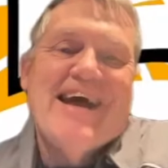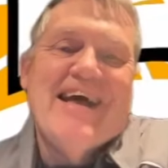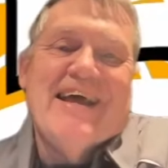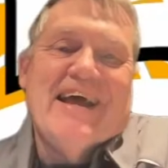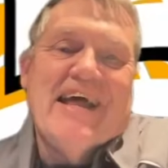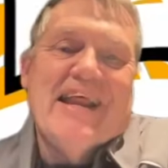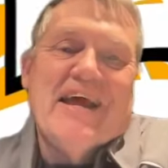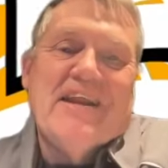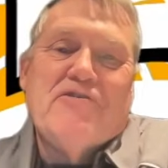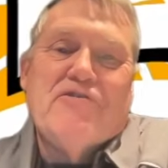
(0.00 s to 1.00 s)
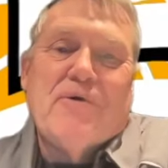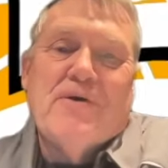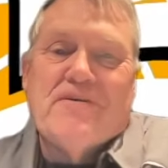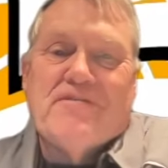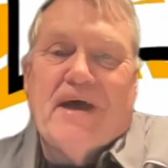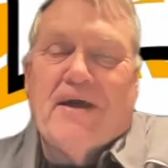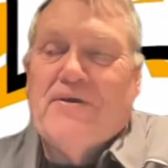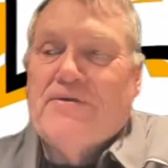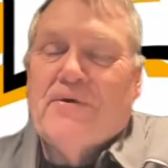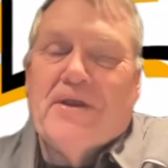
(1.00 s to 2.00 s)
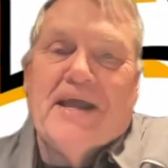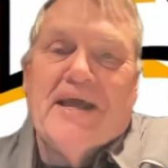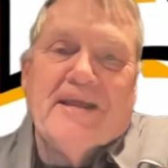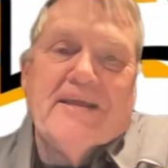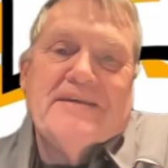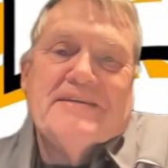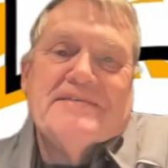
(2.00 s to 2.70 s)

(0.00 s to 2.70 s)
And Andy joins us. How you doing, Andy?